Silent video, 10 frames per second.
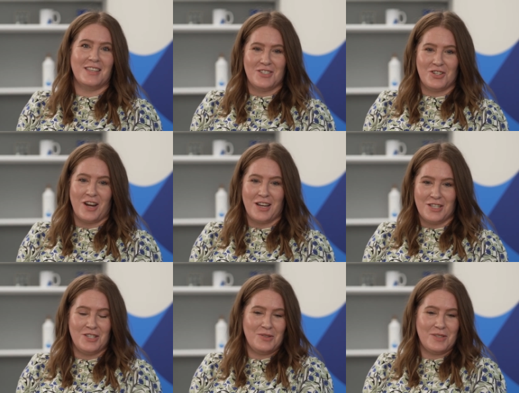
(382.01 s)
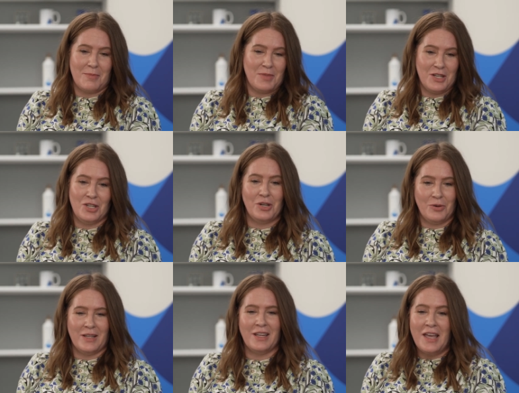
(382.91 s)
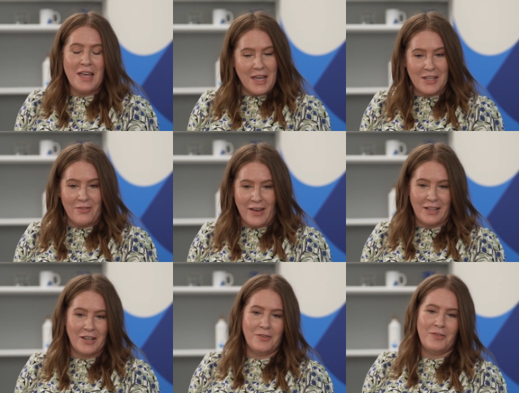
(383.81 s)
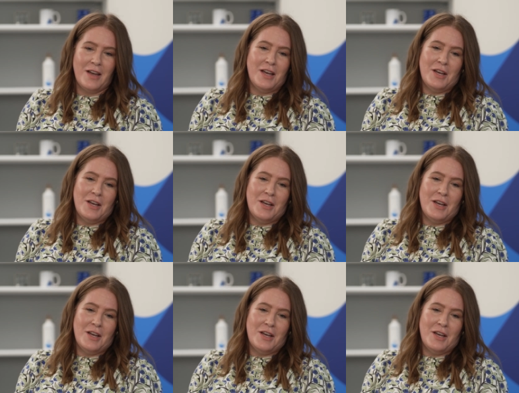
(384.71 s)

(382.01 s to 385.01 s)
that's trying to do something new and innovative.